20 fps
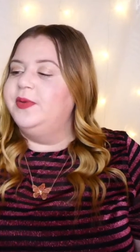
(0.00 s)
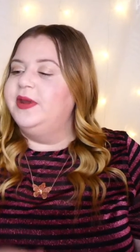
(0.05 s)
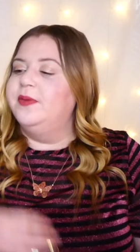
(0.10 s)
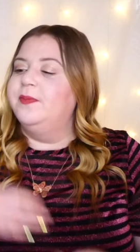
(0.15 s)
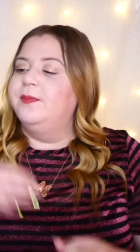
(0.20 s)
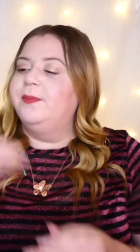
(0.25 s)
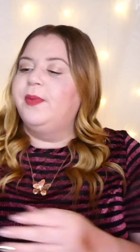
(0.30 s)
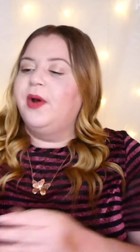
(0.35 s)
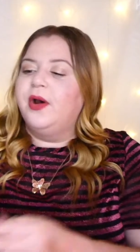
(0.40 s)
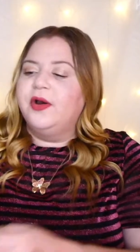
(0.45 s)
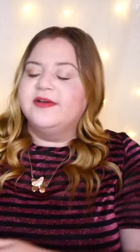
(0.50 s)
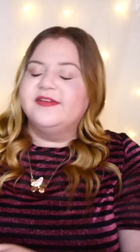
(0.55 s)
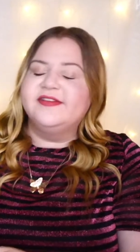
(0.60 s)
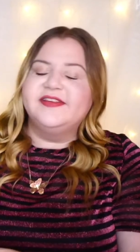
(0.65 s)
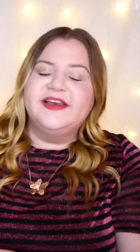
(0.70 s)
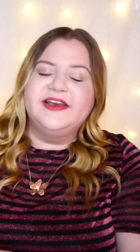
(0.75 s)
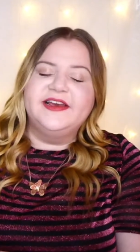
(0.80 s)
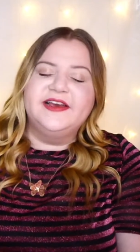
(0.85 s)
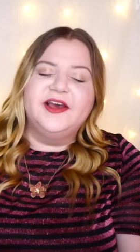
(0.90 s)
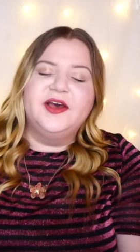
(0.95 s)
be
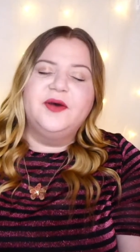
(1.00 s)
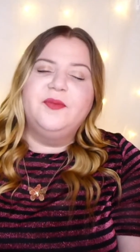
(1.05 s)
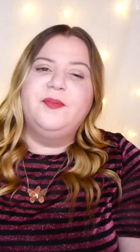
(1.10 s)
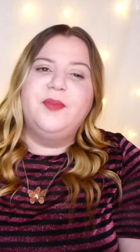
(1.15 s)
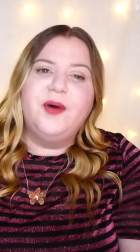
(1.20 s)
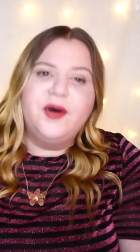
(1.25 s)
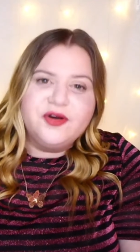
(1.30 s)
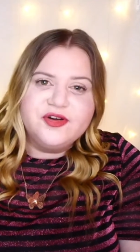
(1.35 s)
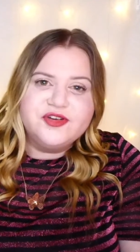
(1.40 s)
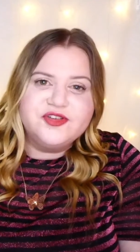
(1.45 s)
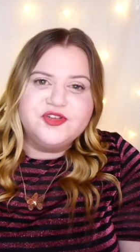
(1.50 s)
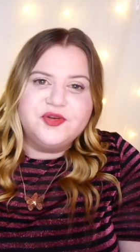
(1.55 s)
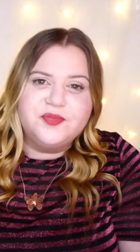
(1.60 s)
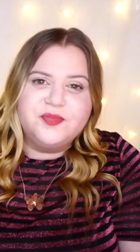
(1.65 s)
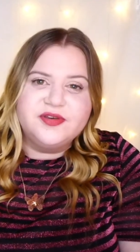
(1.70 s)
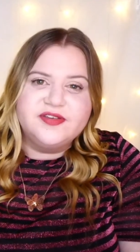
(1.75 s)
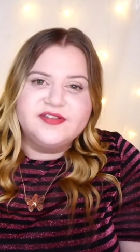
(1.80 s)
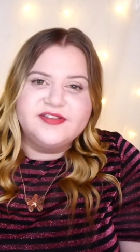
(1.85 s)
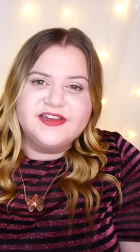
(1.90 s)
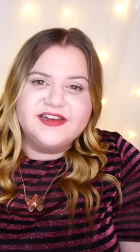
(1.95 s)
unboxing box
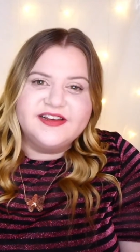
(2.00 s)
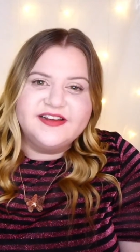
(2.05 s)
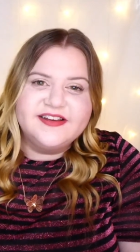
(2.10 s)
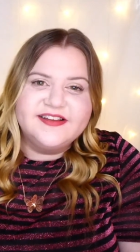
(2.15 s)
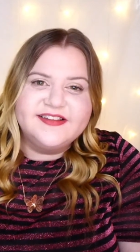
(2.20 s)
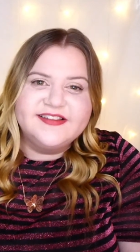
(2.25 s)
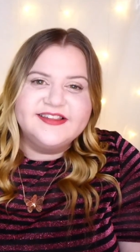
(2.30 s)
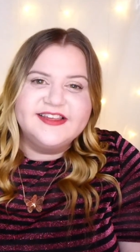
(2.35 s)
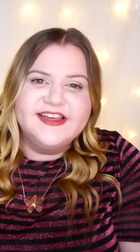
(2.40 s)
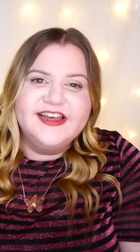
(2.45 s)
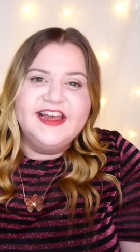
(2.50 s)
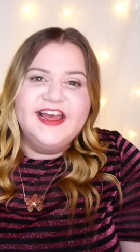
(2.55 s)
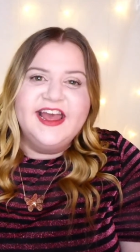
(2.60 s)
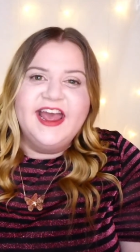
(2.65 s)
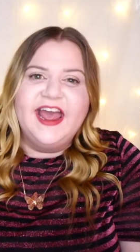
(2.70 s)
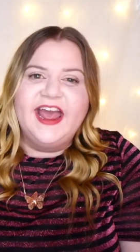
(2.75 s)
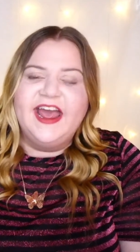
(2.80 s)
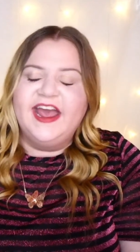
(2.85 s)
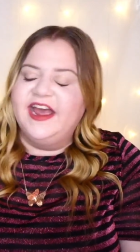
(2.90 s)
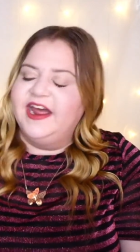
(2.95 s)
number 6
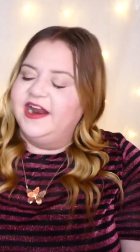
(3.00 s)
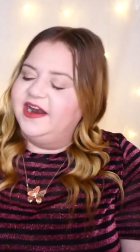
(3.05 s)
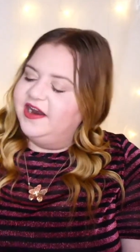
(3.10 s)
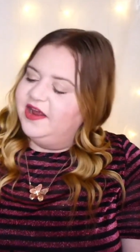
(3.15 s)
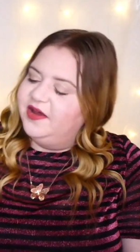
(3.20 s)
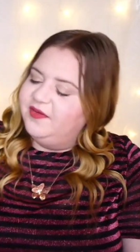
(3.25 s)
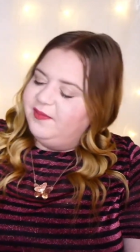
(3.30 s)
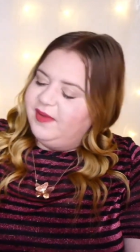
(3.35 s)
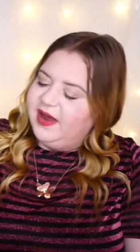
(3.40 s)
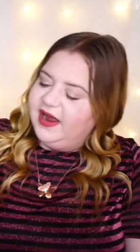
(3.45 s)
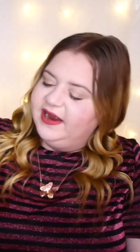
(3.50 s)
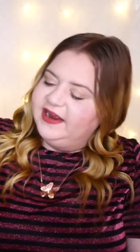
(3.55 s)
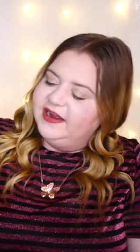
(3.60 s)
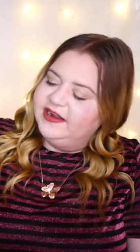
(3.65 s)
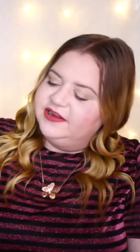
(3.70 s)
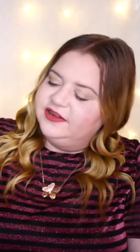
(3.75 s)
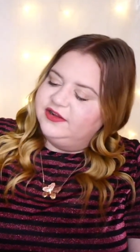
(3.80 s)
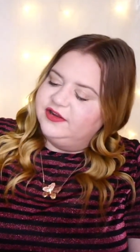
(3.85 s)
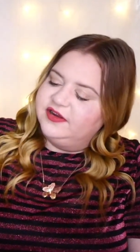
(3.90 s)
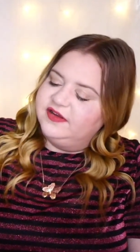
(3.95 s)
in my
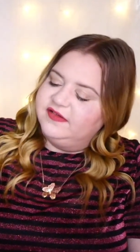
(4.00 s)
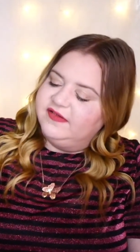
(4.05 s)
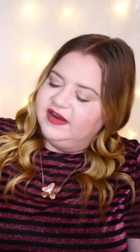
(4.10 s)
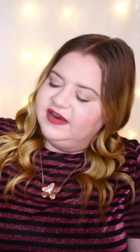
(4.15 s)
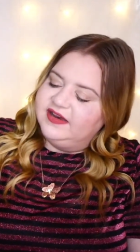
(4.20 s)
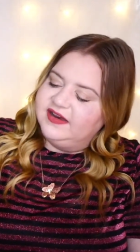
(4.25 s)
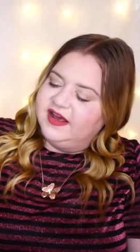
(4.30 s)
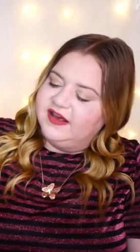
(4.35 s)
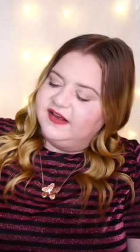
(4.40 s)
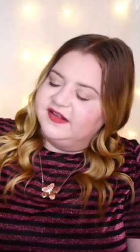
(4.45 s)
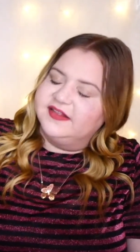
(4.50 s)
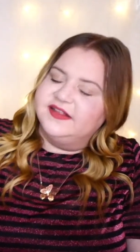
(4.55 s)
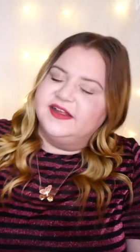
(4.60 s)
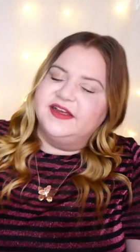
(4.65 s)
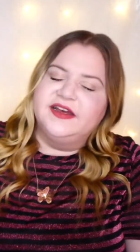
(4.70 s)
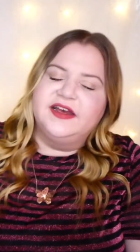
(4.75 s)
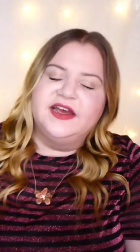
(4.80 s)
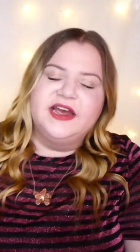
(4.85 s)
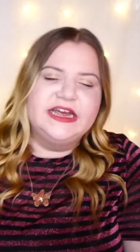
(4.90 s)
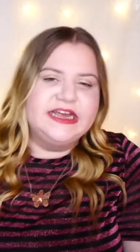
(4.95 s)

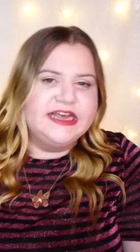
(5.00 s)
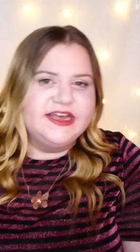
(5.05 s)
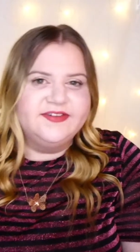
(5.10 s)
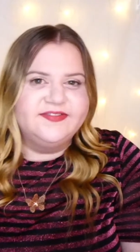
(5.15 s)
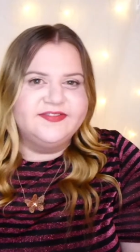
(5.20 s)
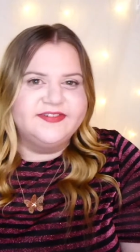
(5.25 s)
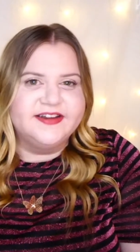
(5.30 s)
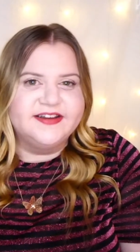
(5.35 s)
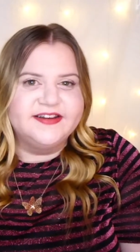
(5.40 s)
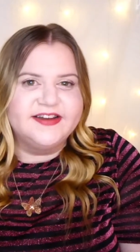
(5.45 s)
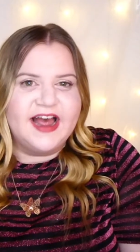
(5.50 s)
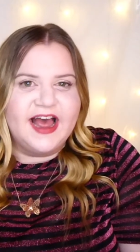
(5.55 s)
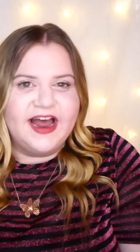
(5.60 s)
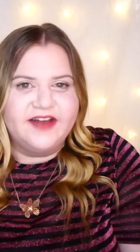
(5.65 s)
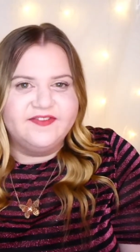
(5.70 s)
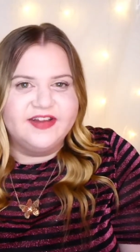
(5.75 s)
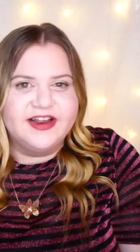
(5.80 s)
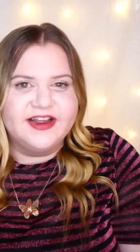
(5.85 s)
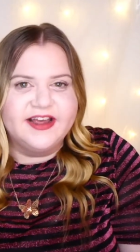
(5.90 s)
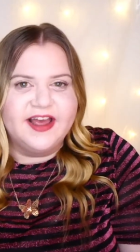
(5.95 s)
LookFantastic gifted
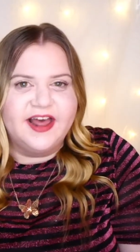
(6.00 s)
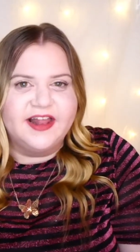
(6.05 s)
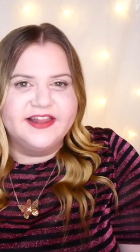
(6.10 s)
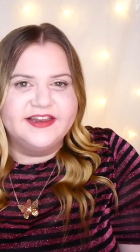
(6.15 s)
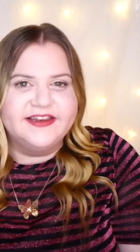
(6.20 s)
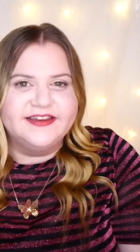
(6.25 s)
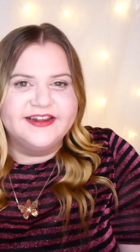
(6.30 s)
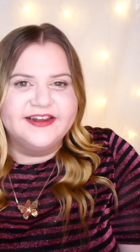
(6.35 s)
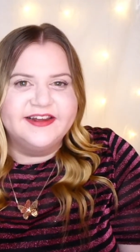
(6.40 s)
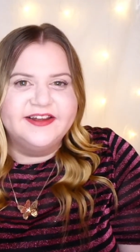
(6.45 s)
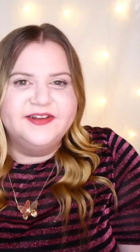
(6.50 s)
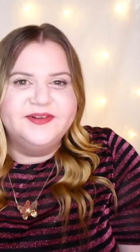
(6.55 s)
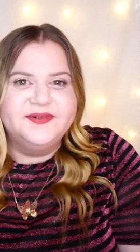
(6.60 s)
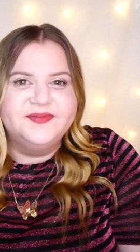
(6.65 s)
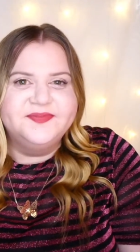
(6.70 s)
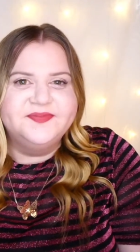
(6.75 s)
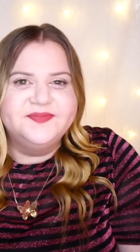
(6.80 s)
advent calendar.